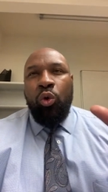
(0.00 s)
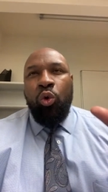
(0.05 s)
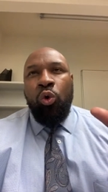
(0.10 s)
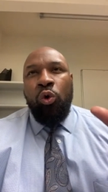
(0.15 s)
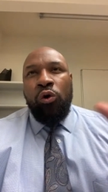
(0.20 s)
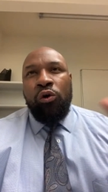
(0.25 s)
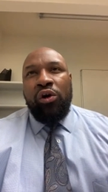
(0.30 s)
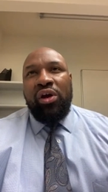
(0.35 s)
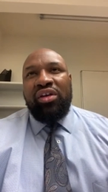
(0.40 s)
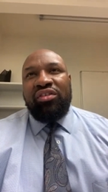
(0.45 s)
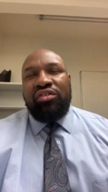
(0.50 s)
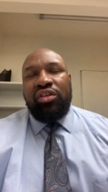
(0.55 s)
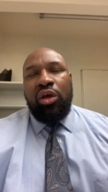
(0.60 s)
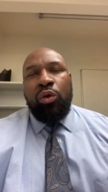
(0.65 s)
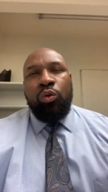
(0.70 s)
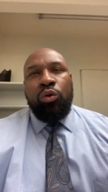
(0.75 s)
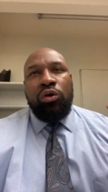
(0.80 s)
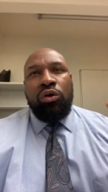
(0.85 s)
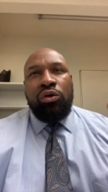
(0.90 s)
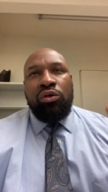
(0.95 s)
order as they
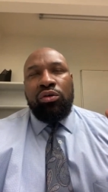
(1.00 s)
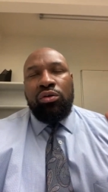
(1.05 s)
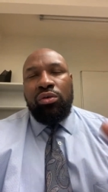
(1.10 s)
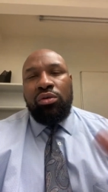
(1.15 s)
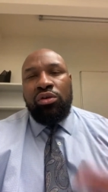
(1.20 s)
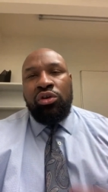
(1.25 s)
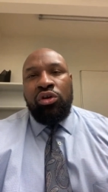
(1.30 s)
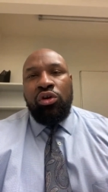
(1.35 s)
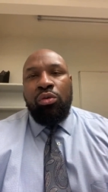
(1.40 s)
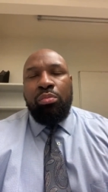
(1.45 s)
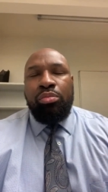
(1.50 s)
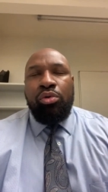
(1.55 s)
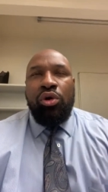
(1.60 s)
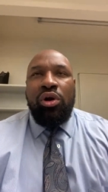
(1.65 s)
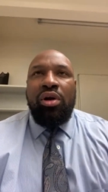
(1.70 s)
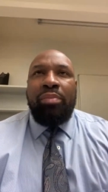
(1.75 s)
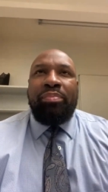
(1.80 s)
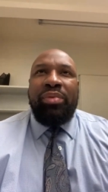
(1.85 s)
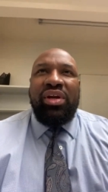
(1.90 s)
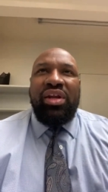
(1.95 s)
were, brought
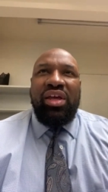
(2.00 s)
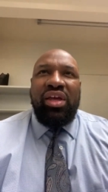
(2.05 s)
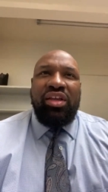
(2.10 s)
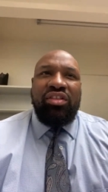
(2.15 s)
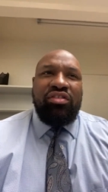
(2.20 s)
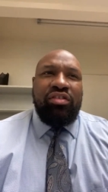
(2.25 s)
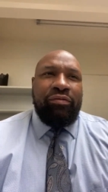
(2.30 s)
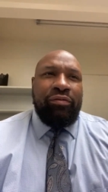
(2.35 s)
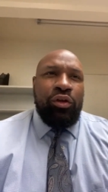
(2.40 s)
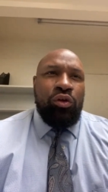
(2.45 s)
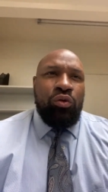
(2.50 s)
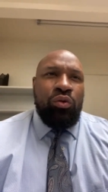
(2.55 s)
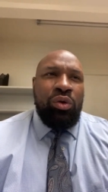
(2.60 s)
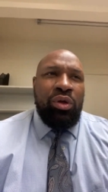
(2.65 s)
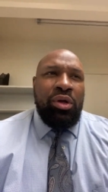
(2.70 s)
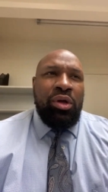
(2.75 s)
up in the interview.